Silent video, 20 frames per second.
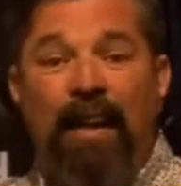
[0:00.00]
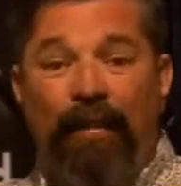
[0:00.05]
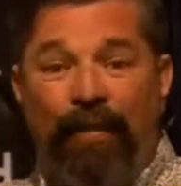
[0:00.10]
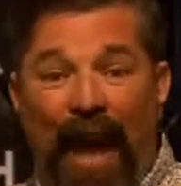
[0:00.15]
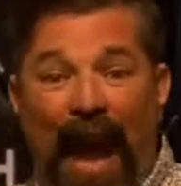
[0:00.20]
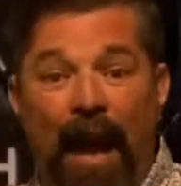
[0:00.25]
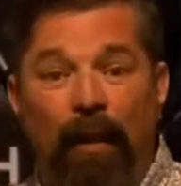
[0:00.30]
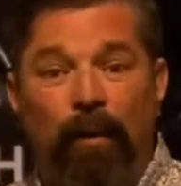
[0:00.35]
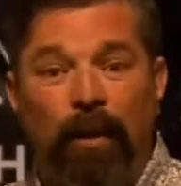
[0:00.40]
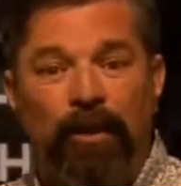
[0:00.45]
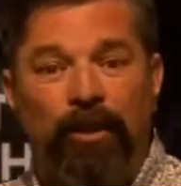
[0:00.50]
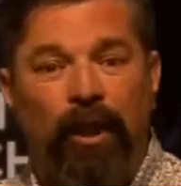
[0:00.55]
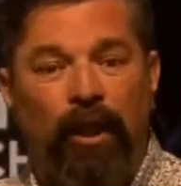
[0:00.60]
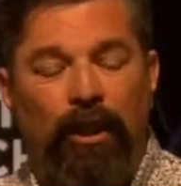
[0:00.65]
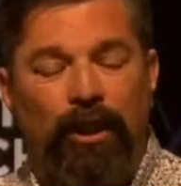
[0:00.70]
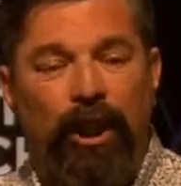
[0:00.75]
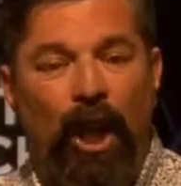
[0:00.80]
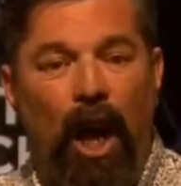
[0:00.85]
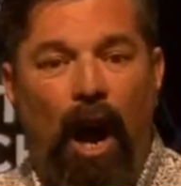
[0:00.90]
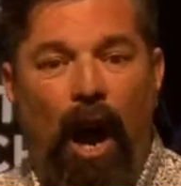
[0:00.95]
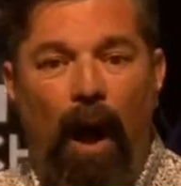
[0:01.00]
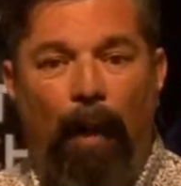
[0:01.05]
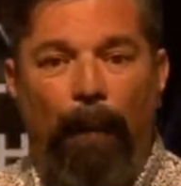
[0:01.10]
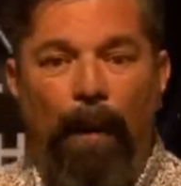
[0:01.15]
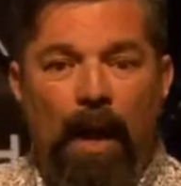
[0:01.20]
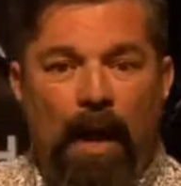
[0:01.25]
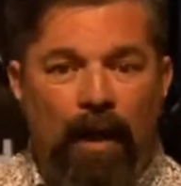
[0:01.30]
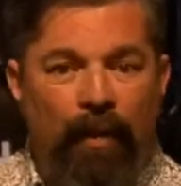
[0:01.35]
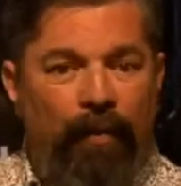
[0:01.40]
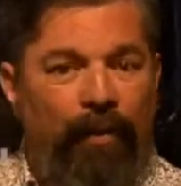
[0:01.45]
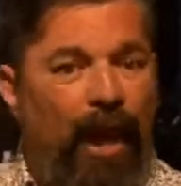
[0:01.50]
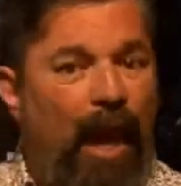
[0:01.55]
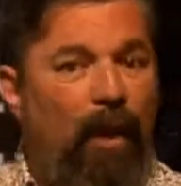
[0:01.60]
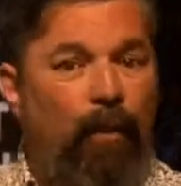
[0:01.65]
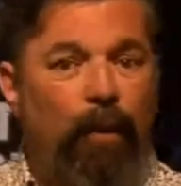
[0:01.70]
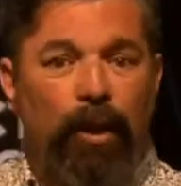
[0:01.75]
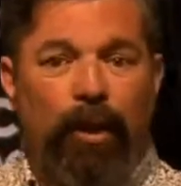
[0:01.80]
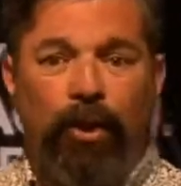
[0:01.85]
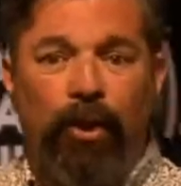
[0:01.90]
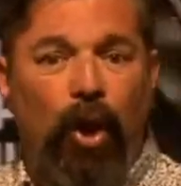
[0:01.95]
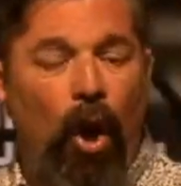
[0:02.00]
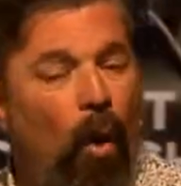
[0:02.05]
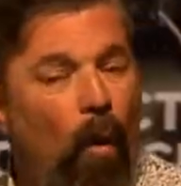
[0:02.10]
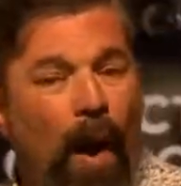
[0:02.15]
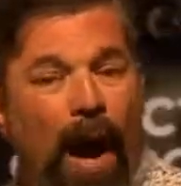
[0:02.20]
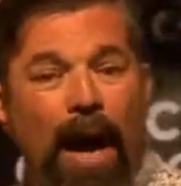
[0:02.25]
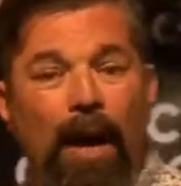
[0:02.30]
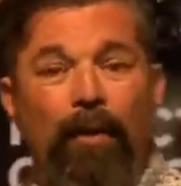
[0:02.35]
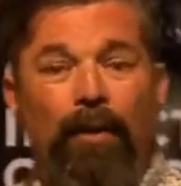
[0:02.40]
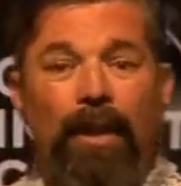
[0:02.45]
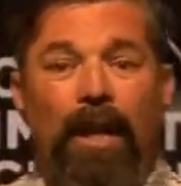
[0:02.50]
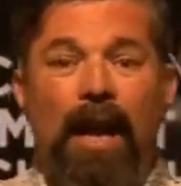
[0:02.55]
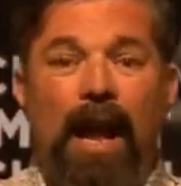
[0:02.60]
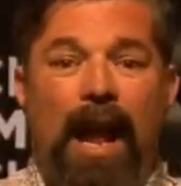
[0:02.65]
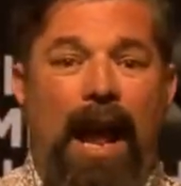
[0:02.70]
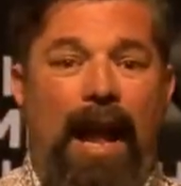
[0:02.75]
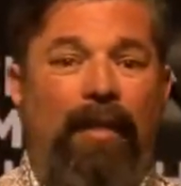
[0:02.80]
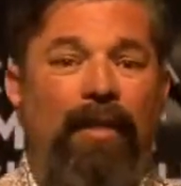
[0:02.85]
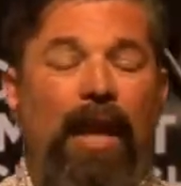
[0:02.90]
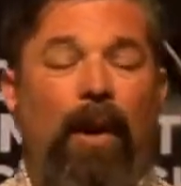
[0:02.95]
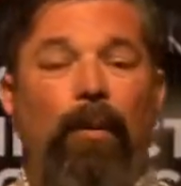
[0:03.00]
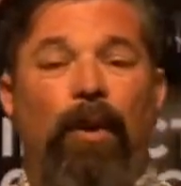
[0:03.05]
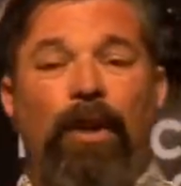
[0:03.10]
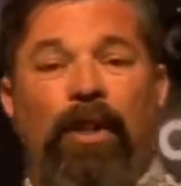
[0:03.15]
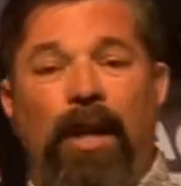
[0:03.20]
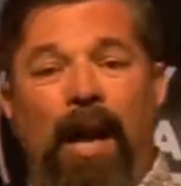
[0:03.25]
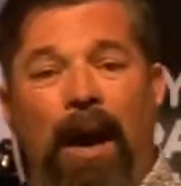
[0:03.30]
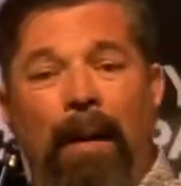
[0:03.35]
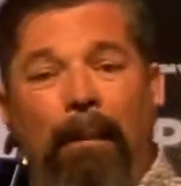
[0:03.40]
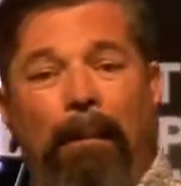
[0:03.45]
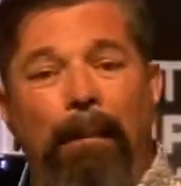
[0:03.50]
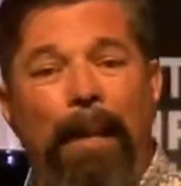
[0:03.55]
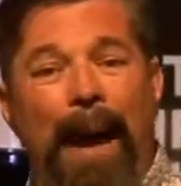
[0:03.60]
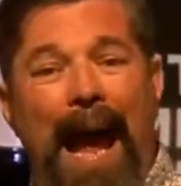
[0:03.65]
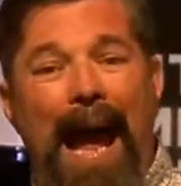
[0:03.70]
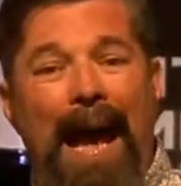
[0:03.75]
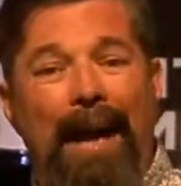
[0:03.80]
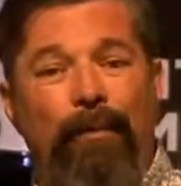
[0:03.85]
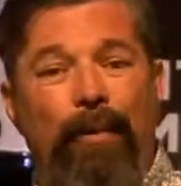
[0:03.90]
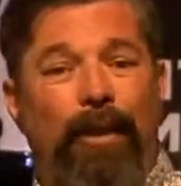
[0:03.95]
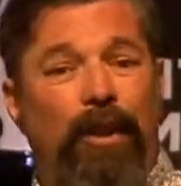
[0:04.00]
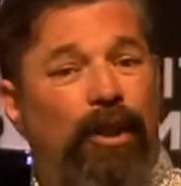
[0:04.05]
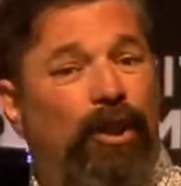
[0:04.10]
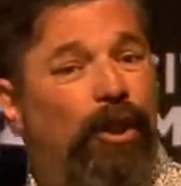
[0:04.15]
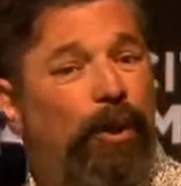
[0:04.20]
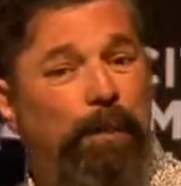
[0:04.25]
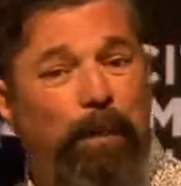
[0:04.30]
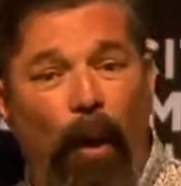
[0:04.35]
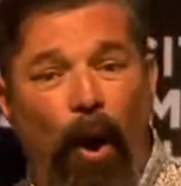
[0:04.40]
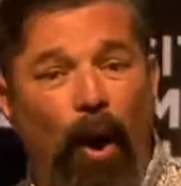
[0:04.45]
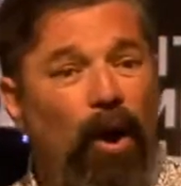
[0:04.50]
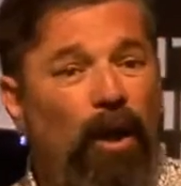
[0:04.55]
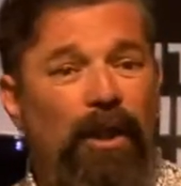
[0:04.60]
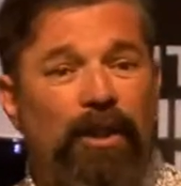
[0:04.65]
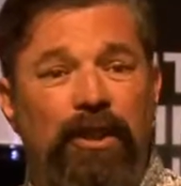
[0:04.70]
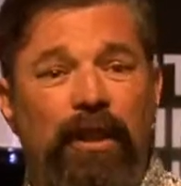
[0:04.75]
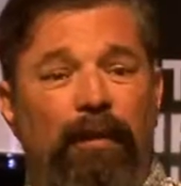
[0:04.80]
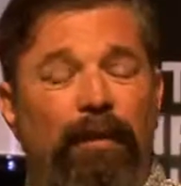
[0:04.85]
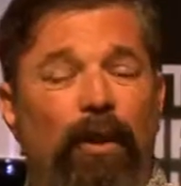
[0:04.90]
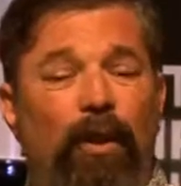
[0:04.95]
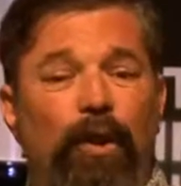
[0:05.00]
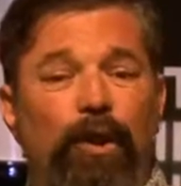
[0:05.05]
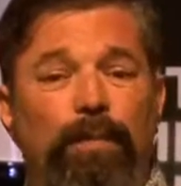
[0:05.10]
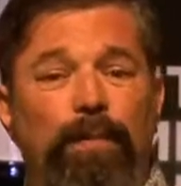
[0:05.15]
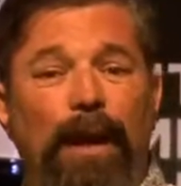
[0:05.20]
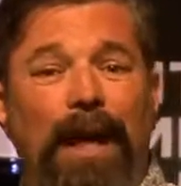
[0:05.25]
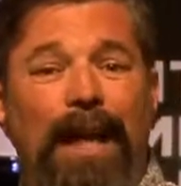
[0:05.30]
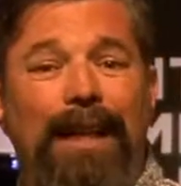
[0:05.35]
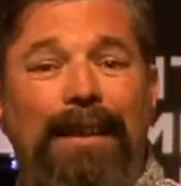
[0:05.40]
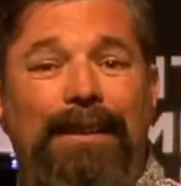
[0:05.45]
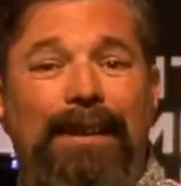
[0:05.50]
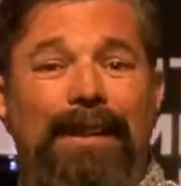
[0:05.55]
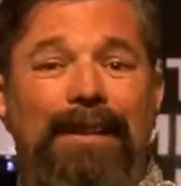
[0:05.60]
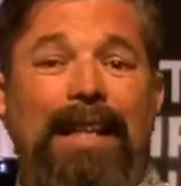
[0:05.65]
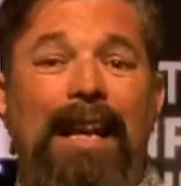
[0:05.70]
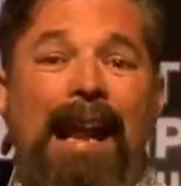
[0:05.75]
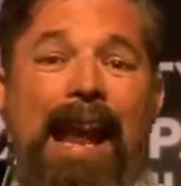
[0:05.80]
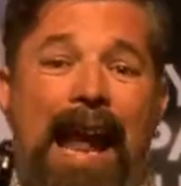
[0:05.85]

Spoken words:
That was their job. They would go out and they would come back with the spoils of those places,